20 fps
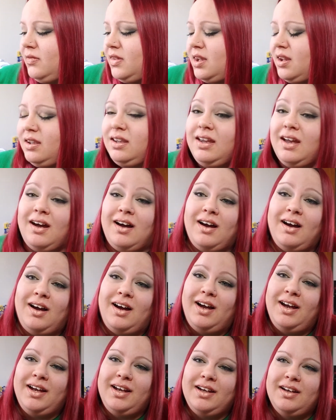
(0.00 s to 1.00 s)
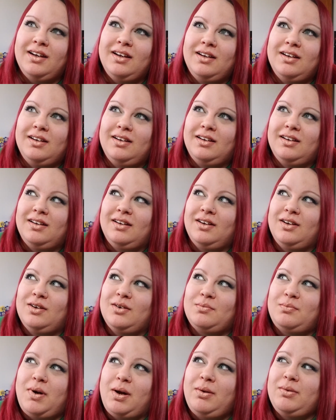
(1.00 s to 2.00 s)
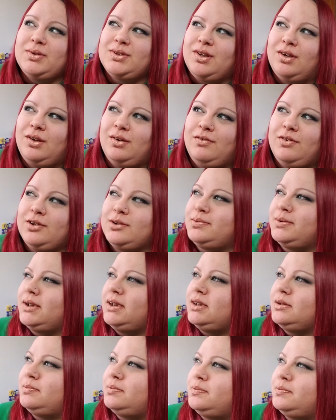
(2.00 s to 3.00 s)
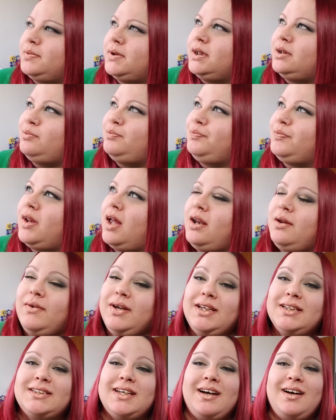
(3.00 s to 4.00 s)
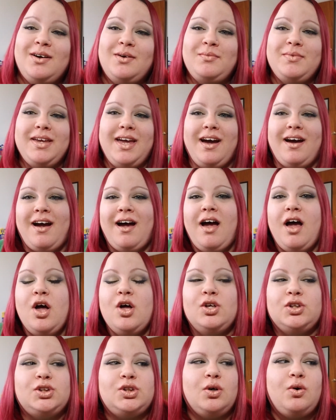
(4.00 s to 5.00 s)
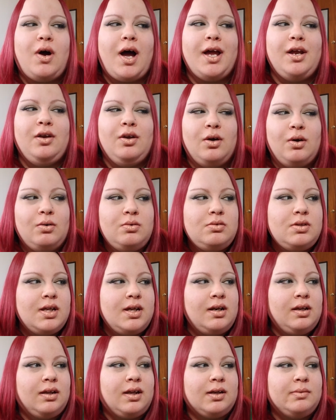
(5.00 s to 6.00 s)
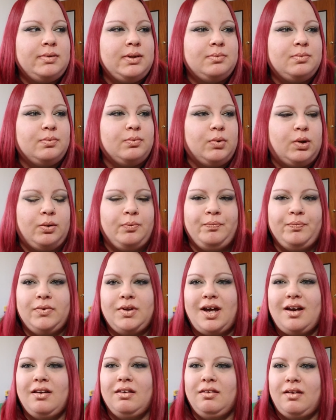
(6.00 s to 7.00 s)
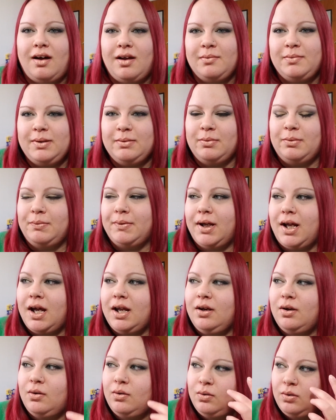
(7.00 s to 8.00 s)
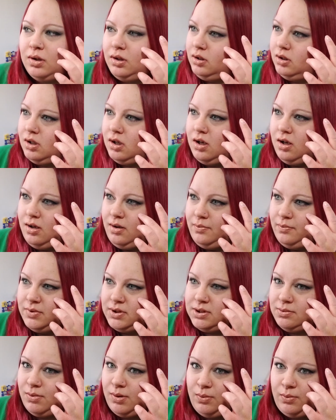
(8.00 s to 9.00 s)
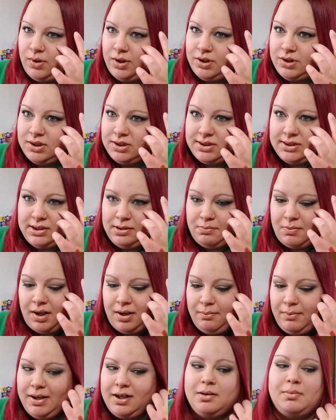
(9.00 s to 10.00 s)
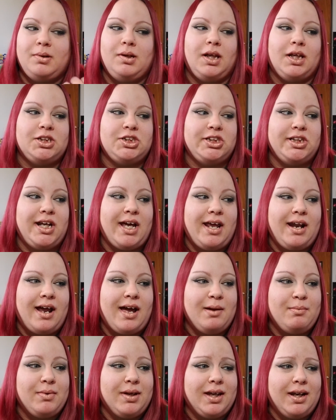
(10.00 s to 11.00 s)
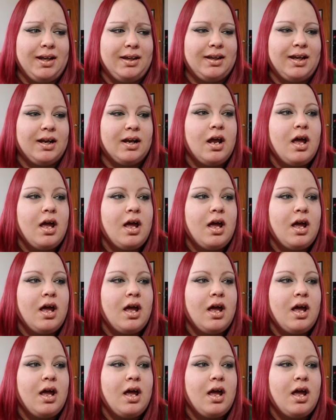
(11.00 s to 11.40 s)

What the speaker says: Yeah, I probably was all over this place, but anyways, yeah. So I know that a lot of people, well, not a lot of people, but I know someone wanted to see my makeup collection, and I'm getting that.